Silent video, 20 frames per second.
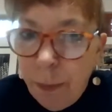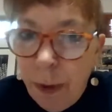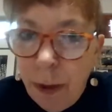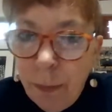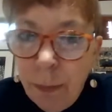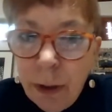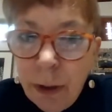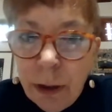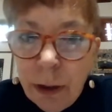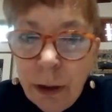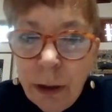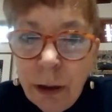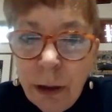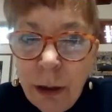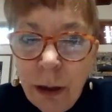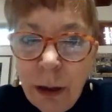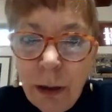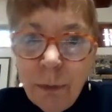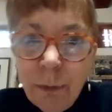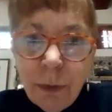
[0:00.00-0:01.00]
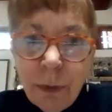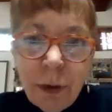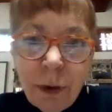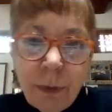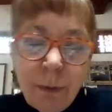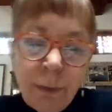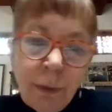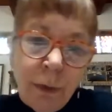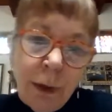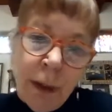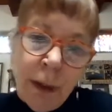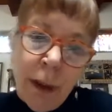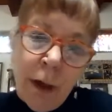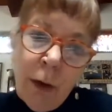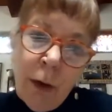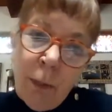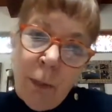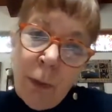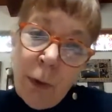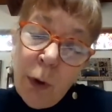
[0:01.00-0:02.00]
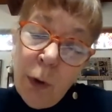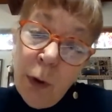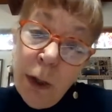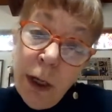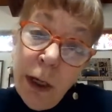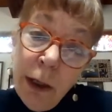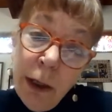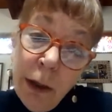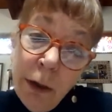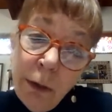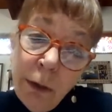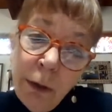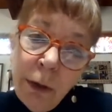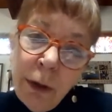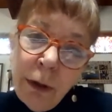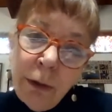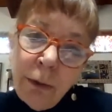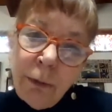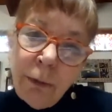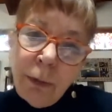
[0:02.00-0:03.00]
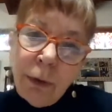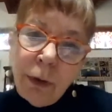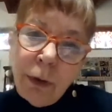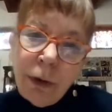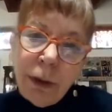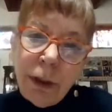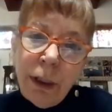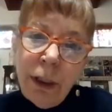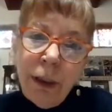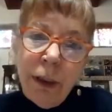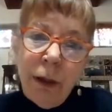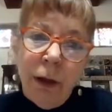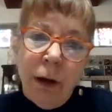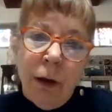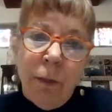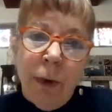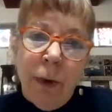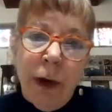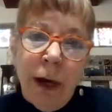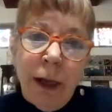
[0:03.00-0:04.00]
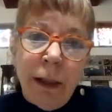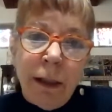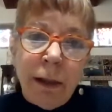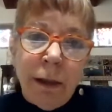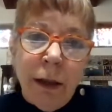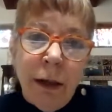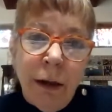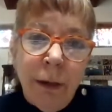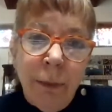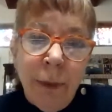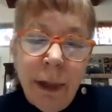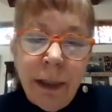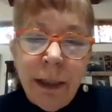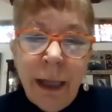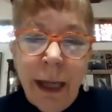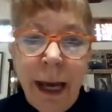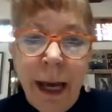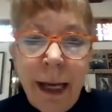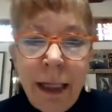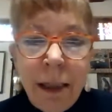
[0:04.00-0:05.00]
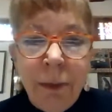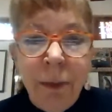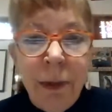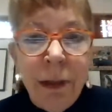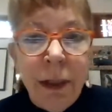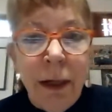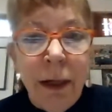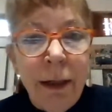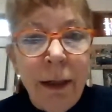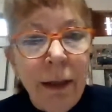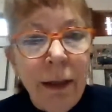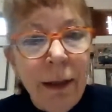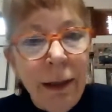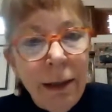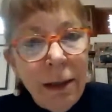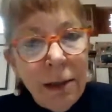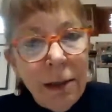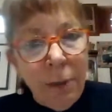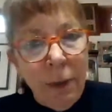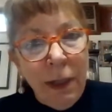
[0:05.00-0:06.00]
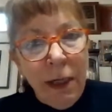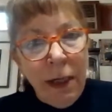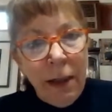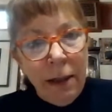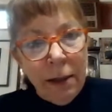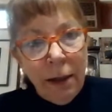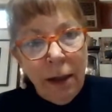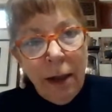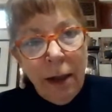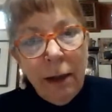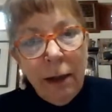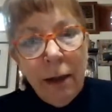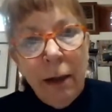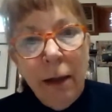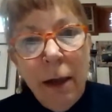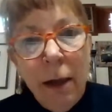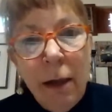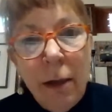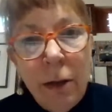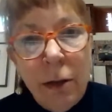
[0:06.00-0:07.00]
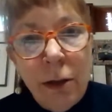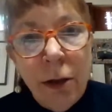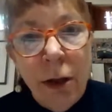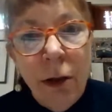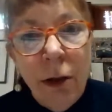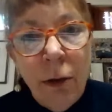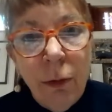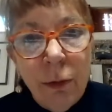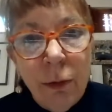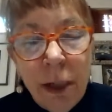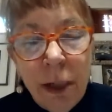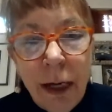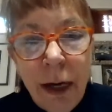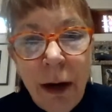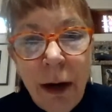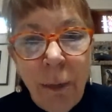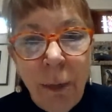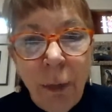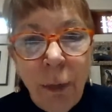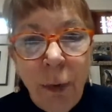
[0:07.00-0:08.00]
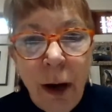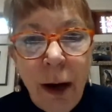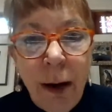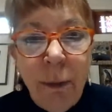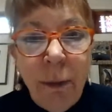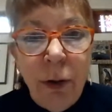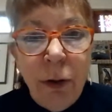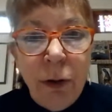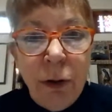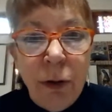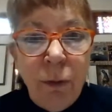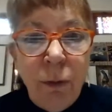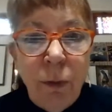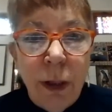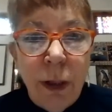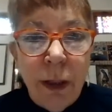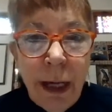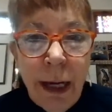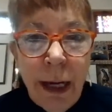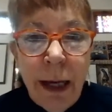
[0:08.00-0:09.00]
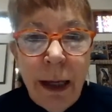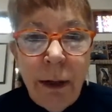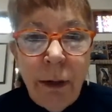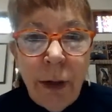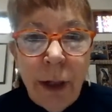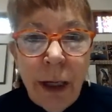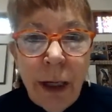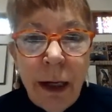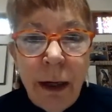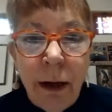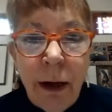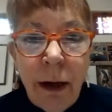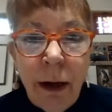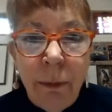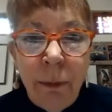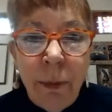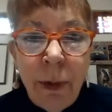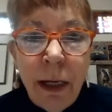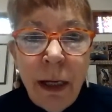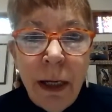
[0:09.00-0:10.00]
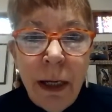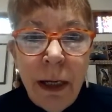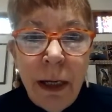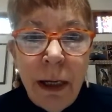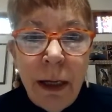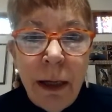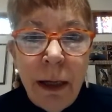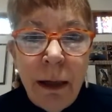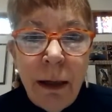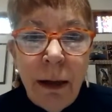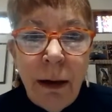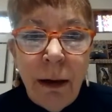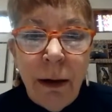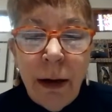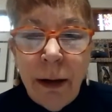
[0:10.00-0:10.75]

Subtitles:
public, employee union person, but it has been done and it is being done. So set out parameters of what can or cannot be in